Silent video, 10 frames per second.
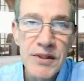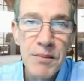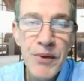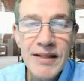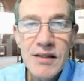
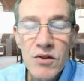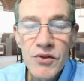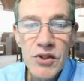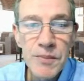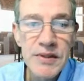In practical
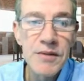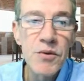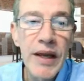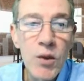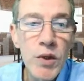terms,
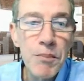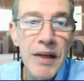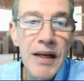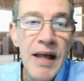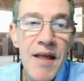it would
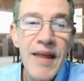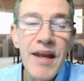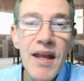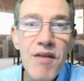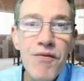mean
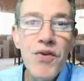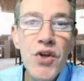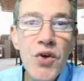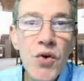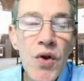that if
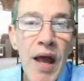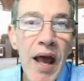you